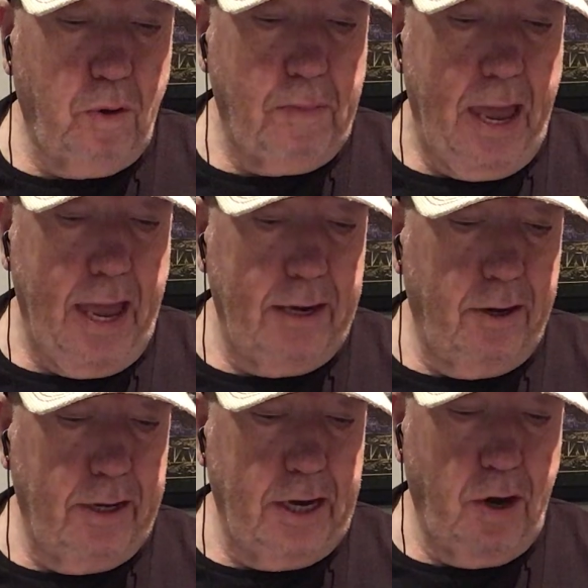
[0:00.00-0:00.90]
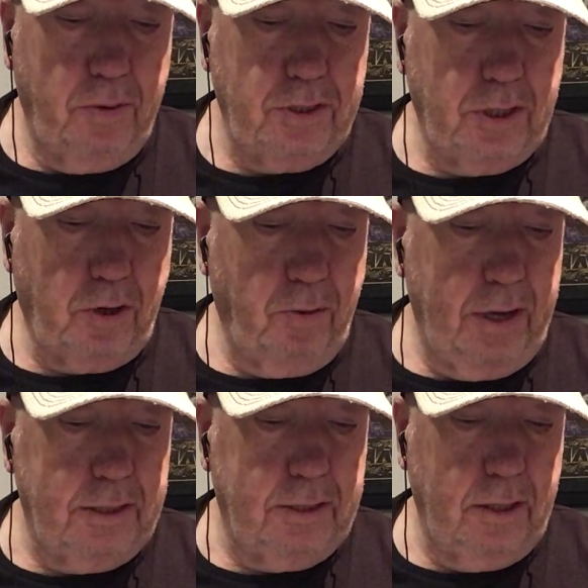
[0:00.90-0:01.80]
Man on here, which is a
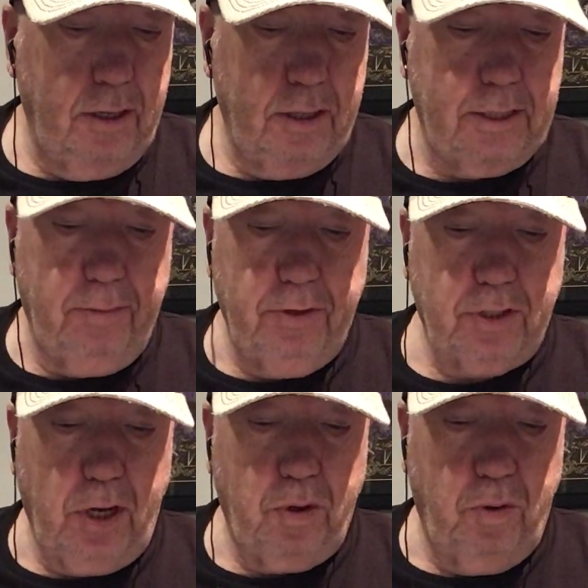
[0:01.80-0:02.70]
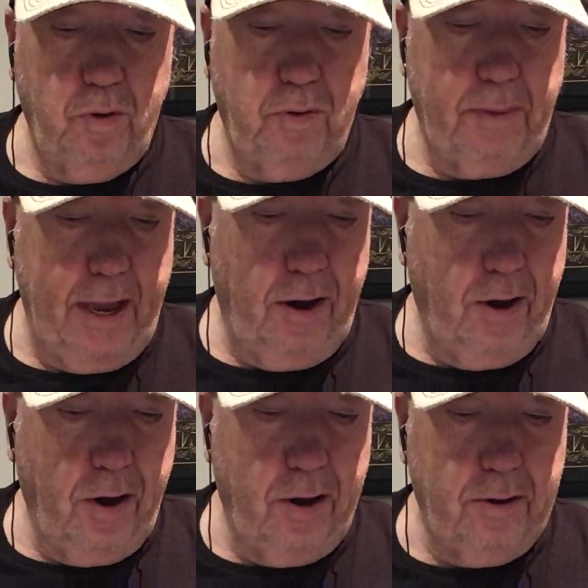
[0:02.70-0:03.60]
great song. Someone's Got a Hold of My
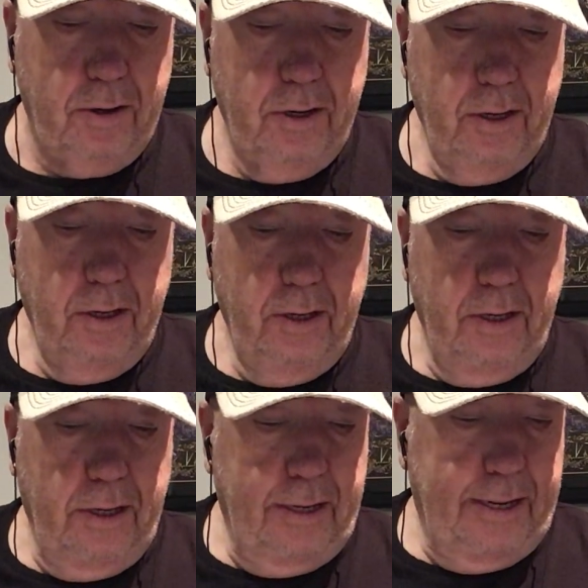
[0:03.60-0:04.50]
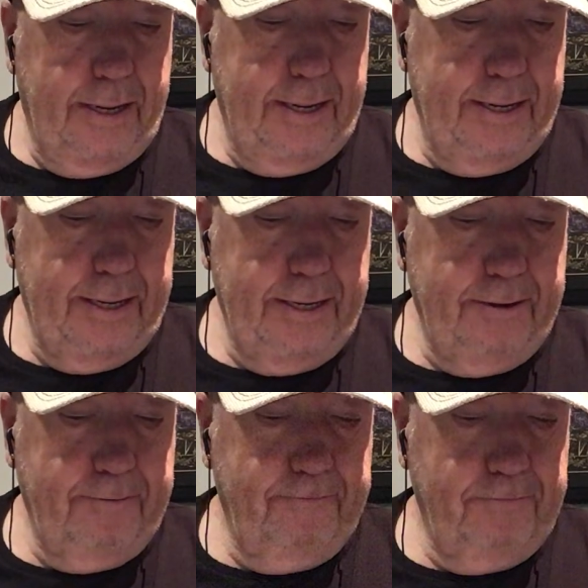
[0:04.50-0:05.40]
Heart.
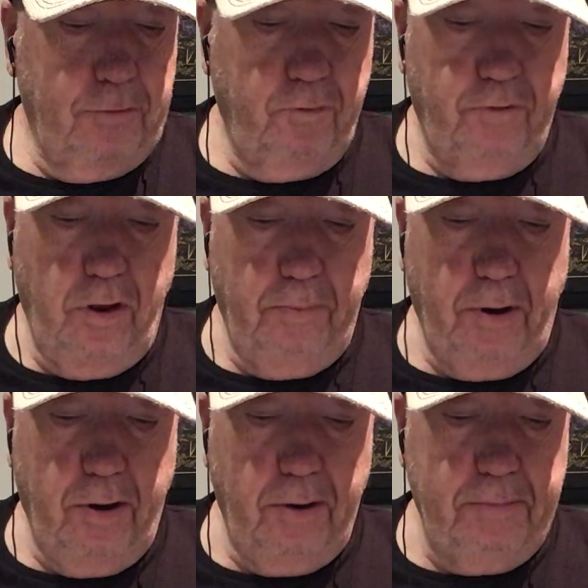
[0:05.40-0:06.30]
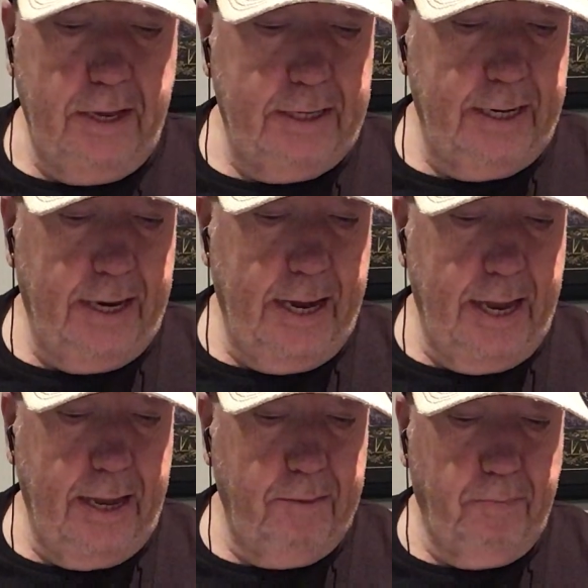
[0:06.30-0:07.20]
Don't Fall Apart on Me
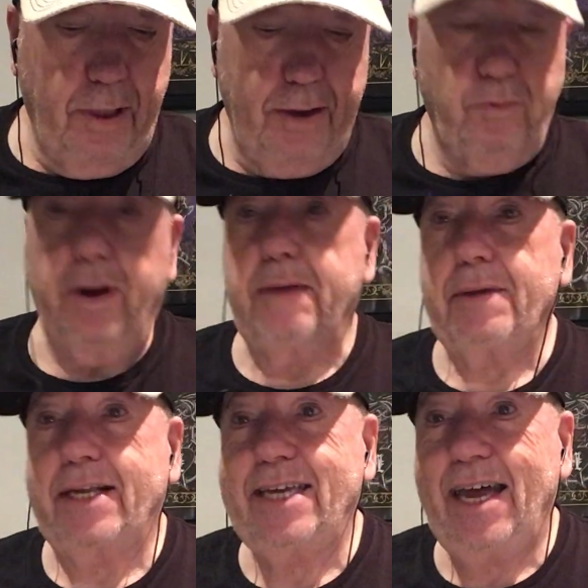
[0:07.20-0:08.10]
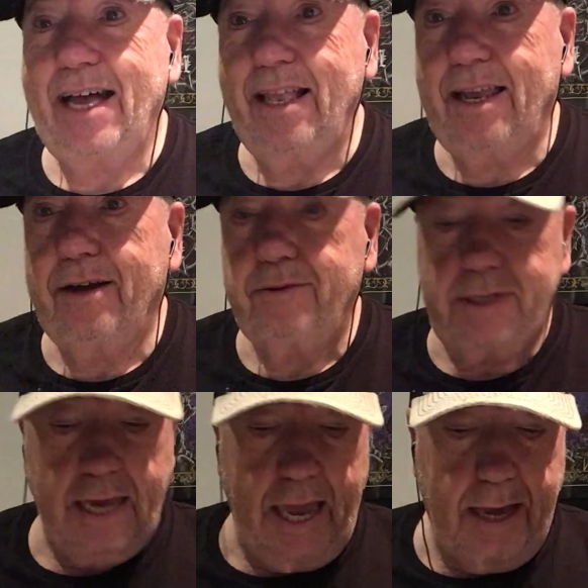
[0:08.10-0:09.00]
Tonight. Blind Willie McTell
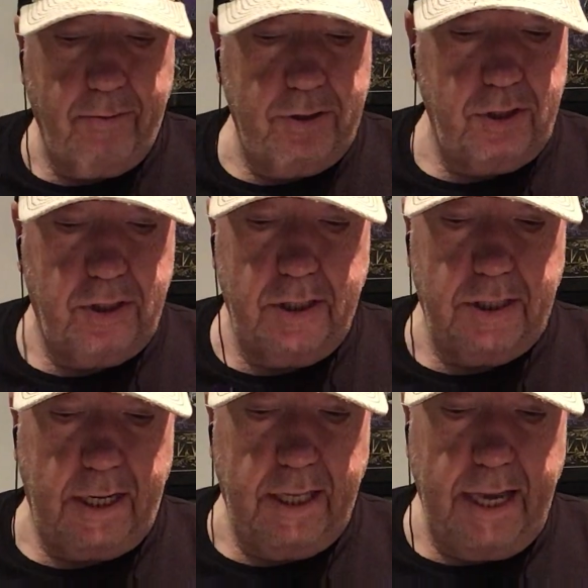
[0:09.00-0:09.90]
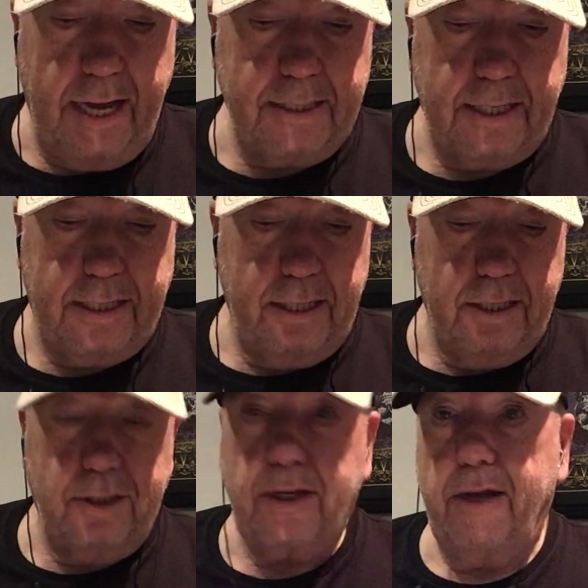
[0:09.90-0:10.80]
Outtake, which is just a classic
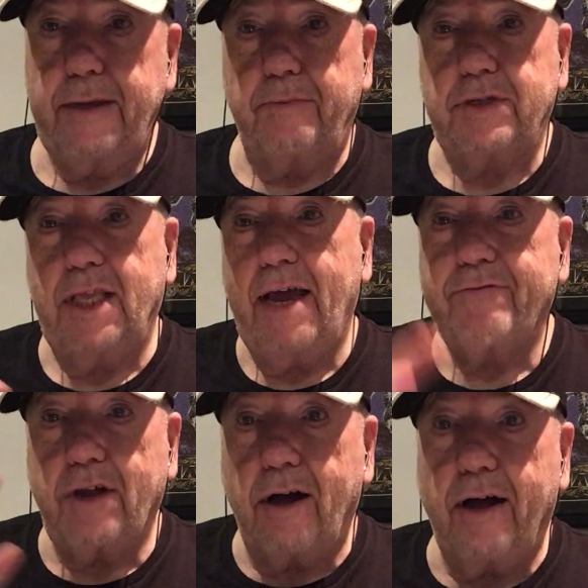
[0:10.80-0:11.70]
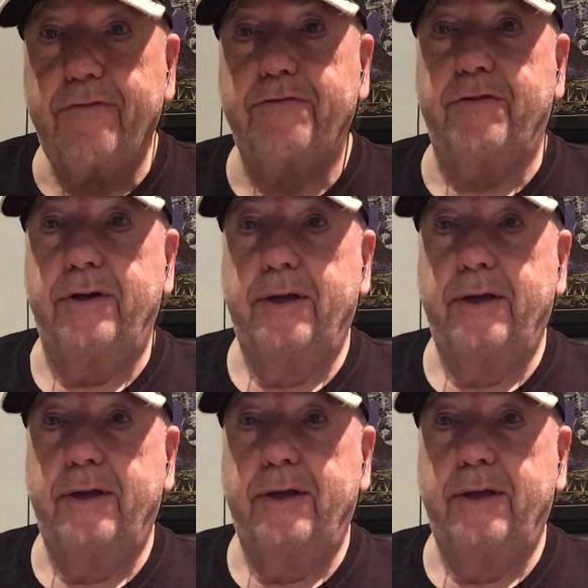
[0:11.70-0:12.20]
Dylan song that was left off